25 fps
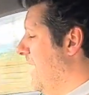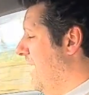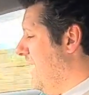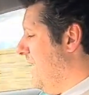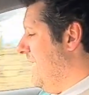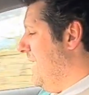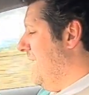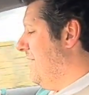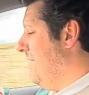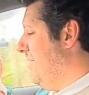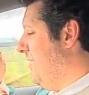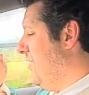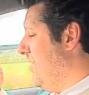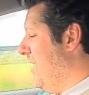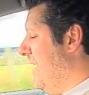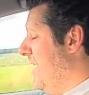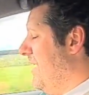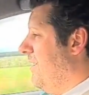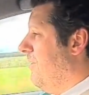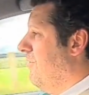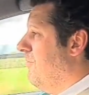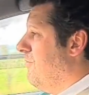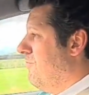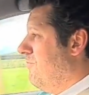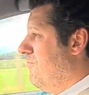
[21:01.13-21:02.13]
I
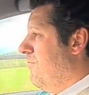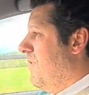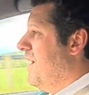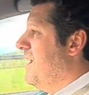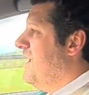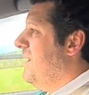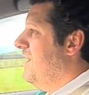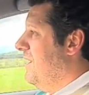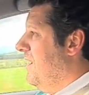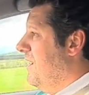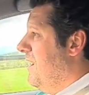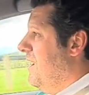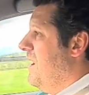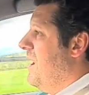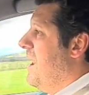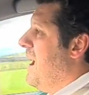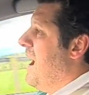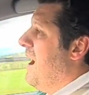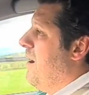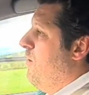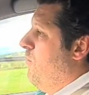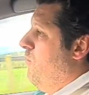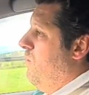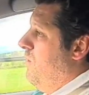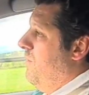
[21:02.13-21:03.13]
think right
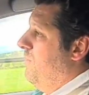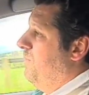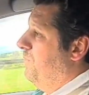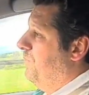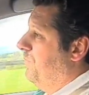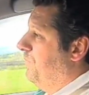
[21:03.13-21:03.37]
now,